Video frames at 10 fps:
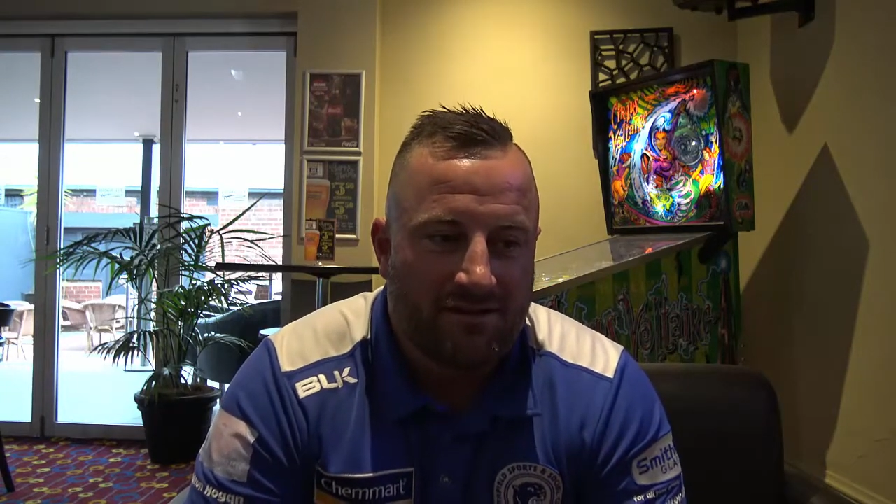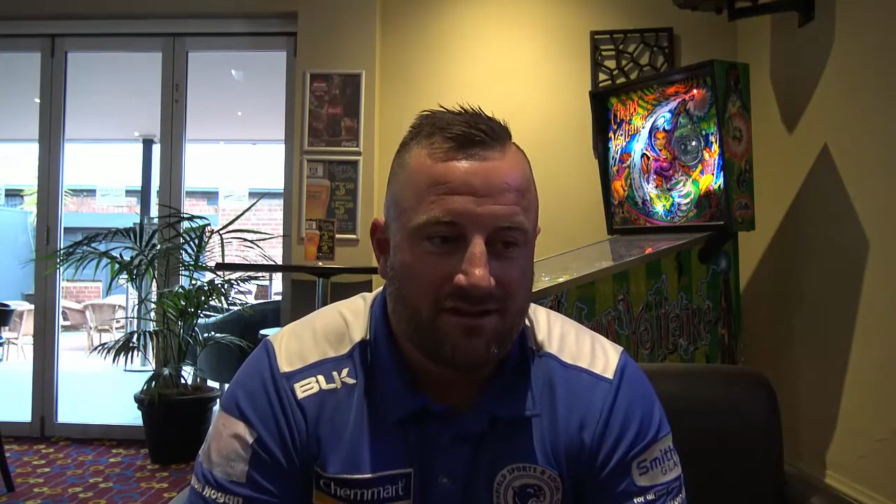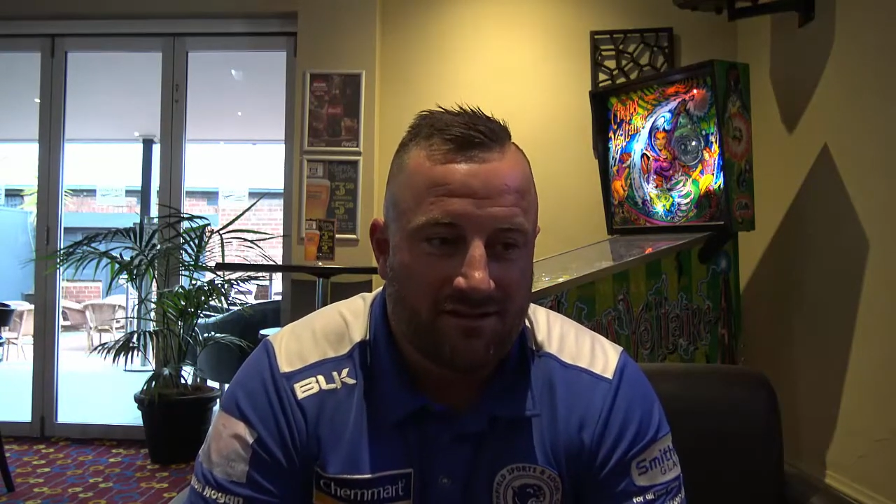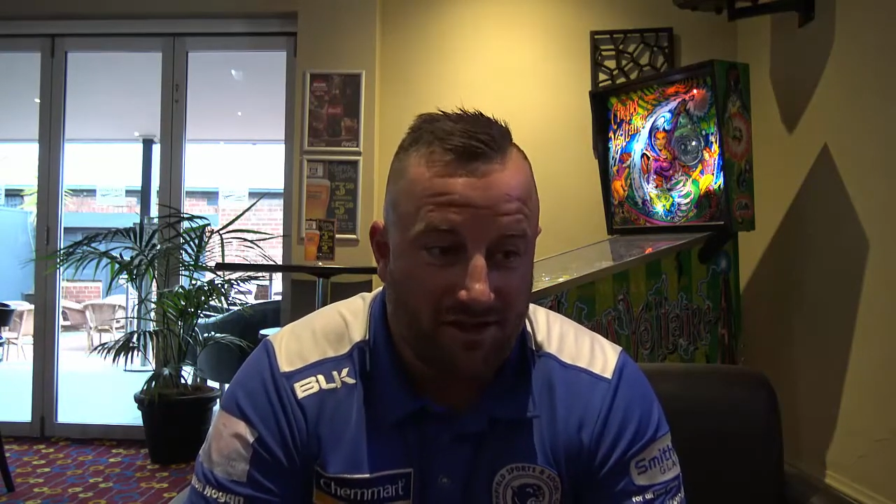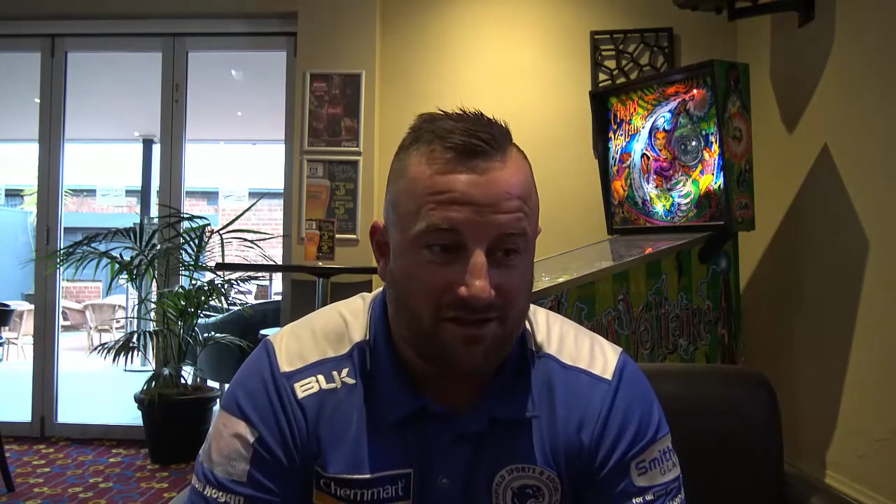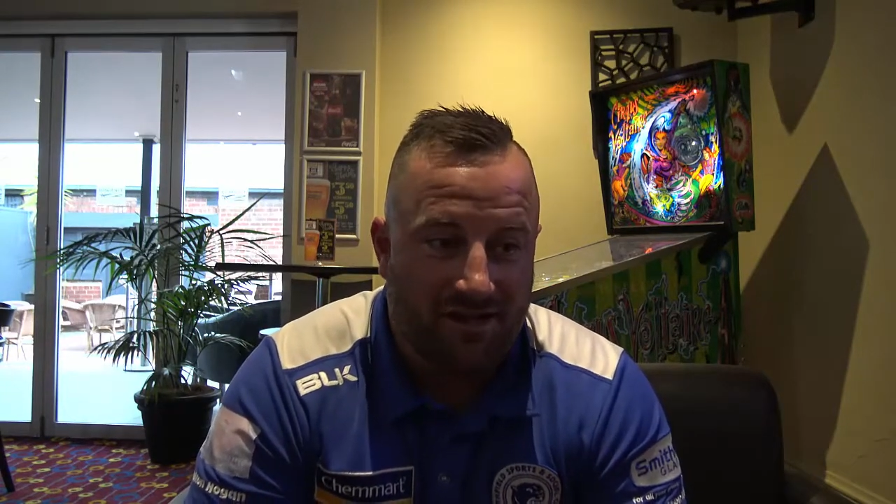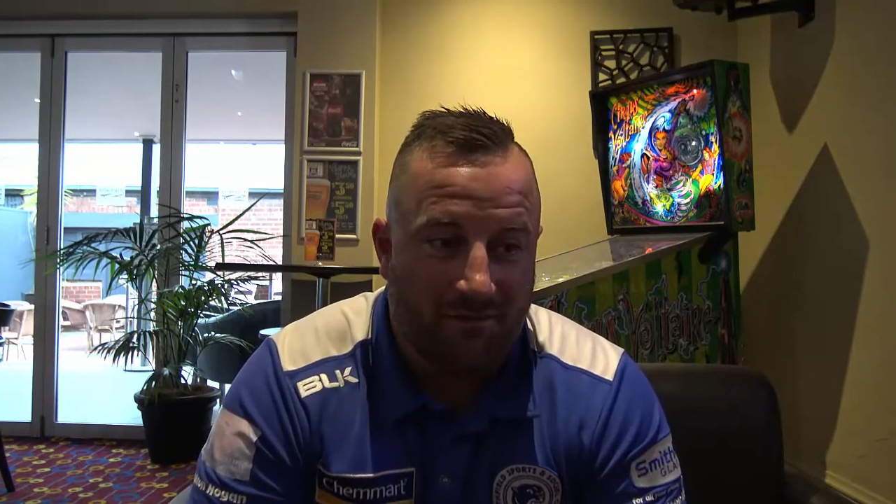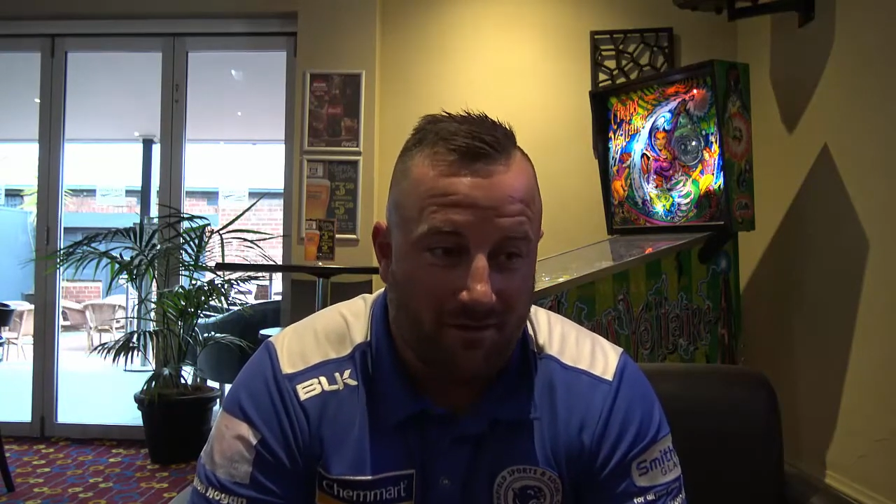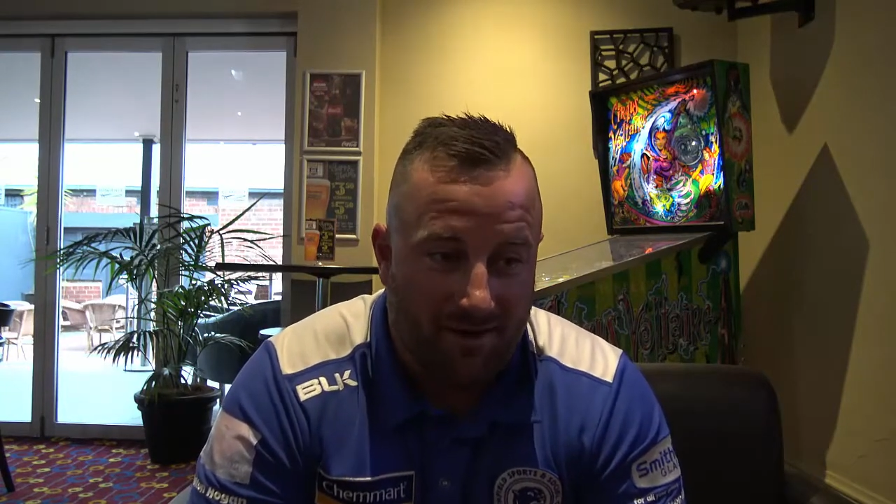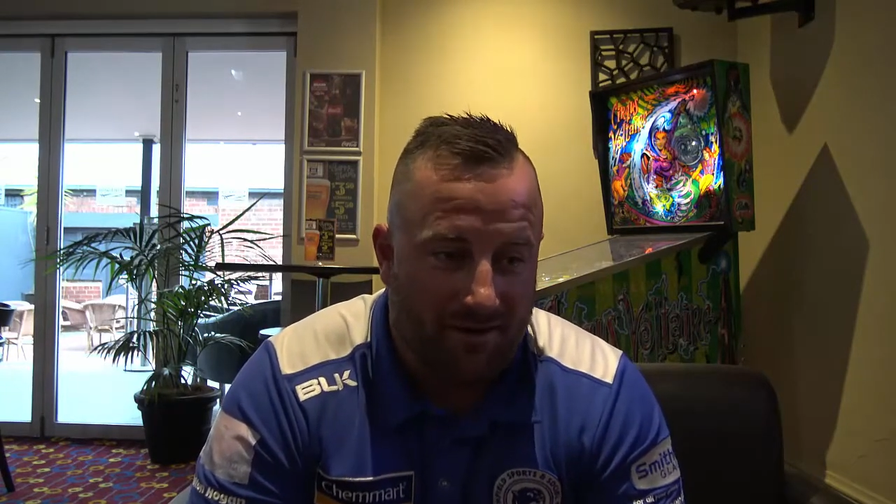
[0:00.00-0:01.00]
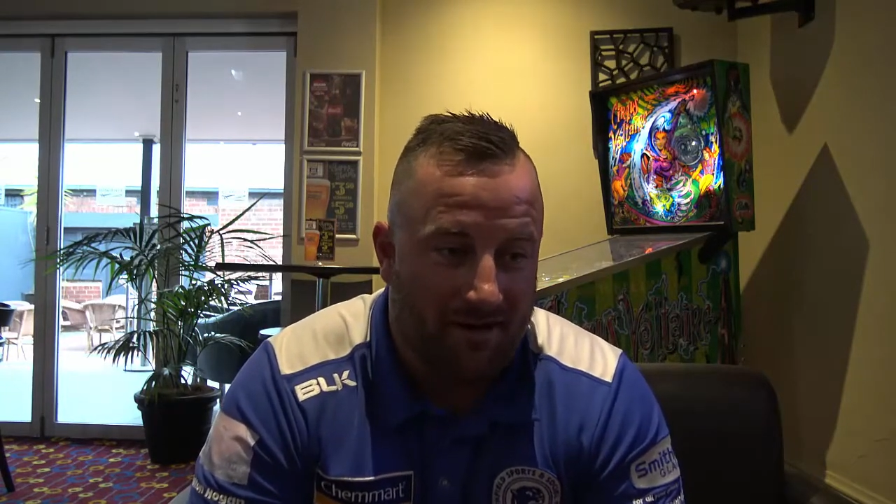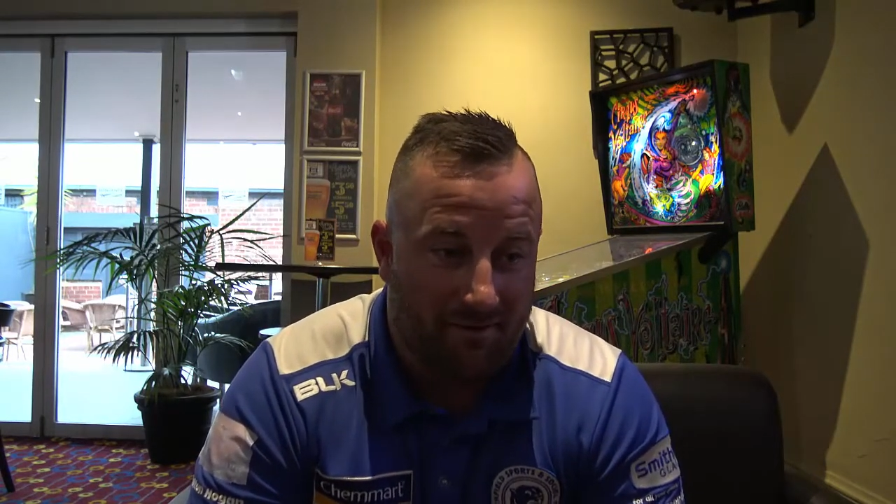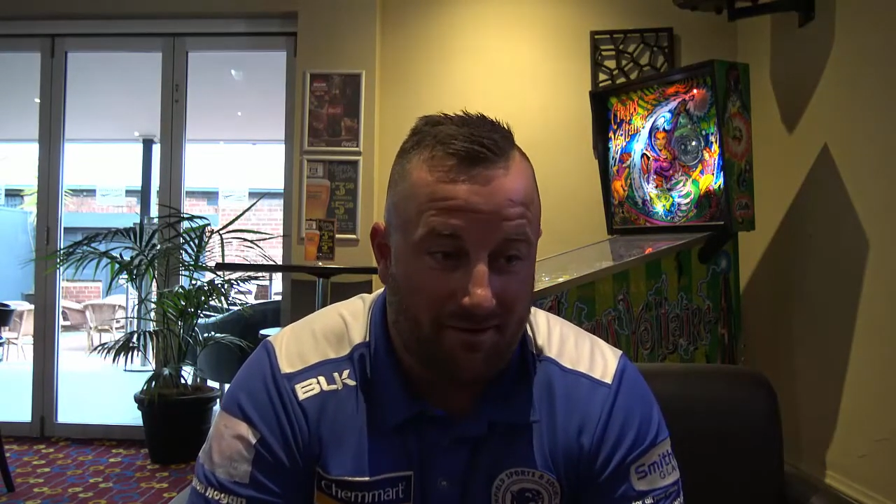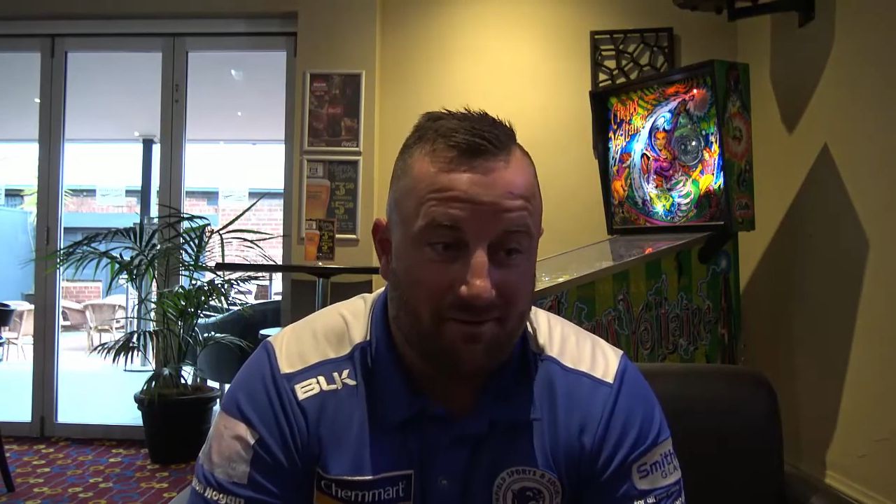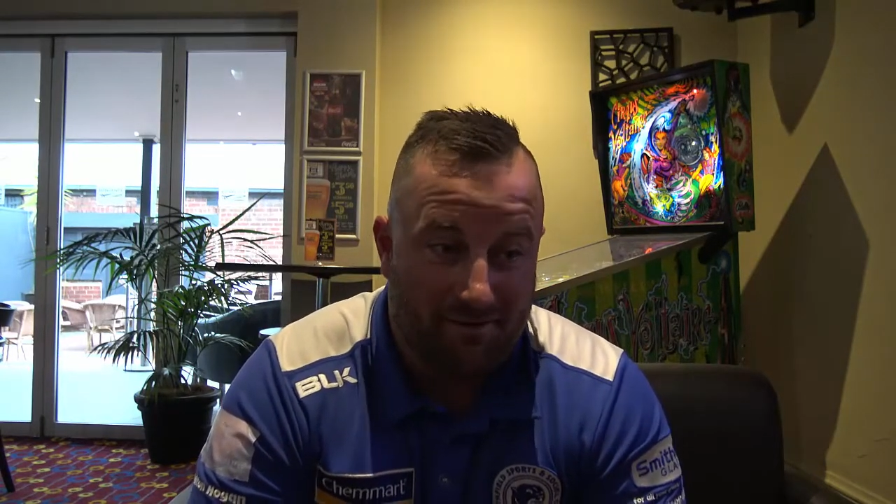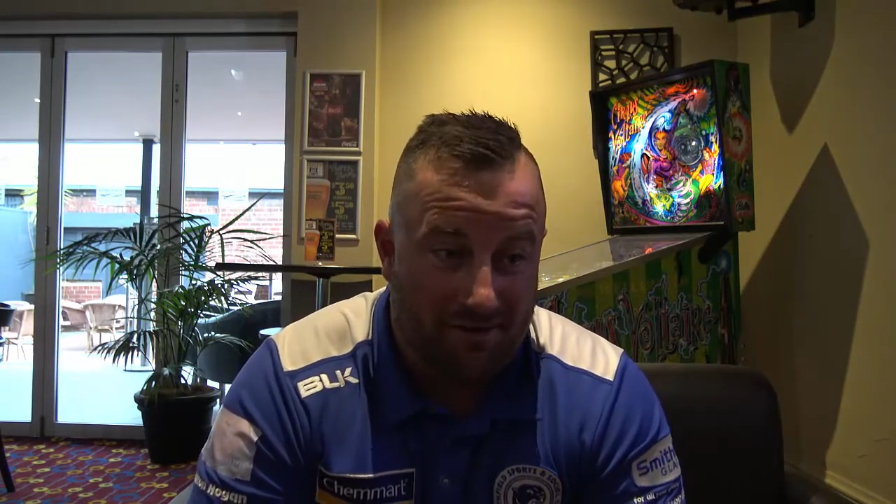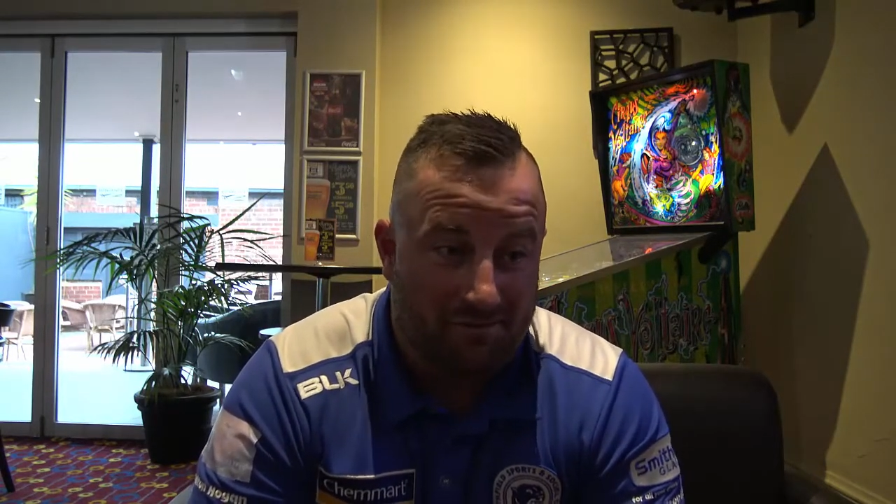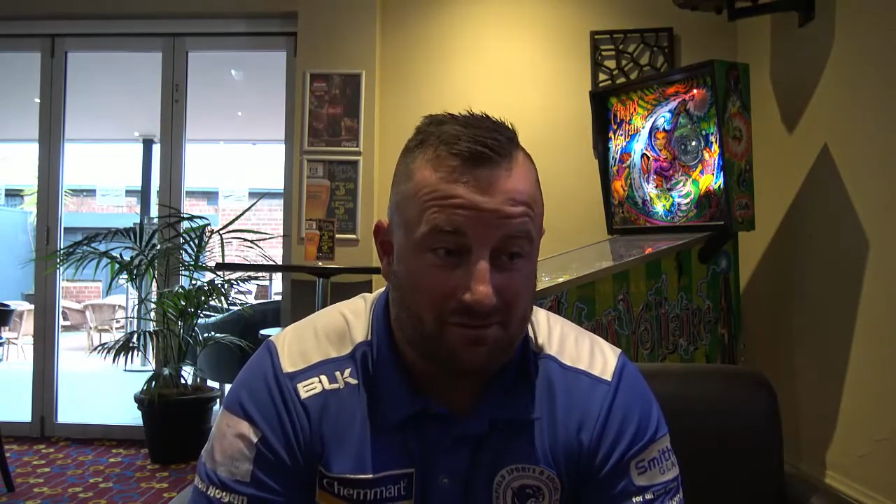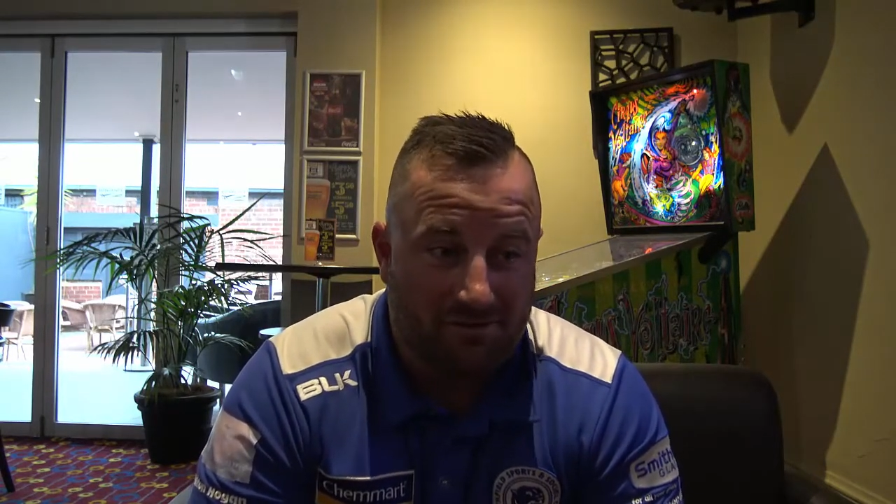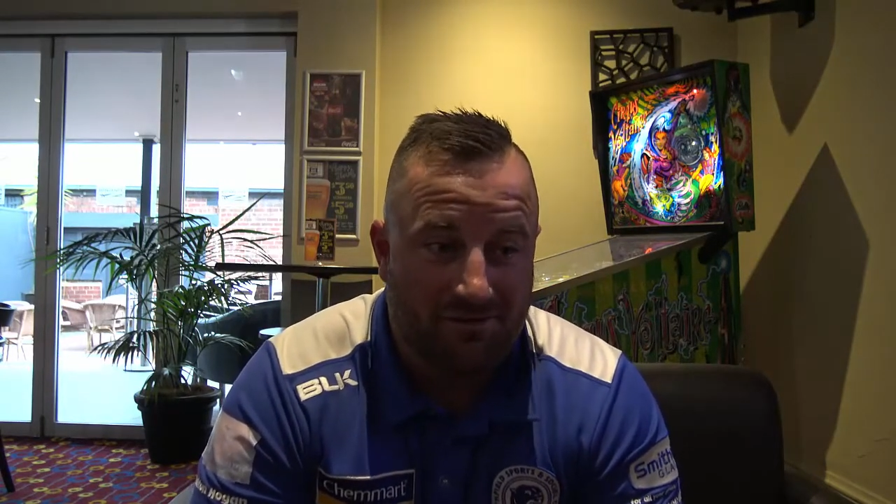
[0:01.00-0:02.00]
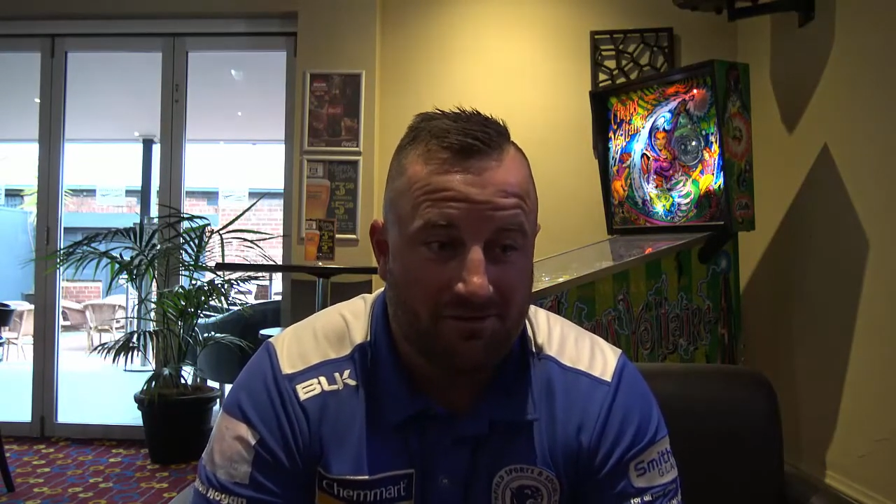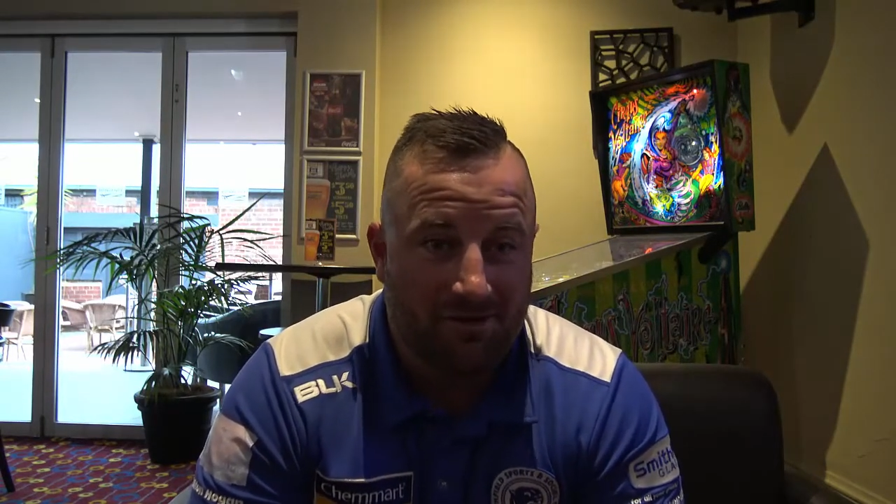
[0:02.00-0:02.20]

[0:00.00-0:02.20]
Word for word: assistant coached him, and we ended up having a couple good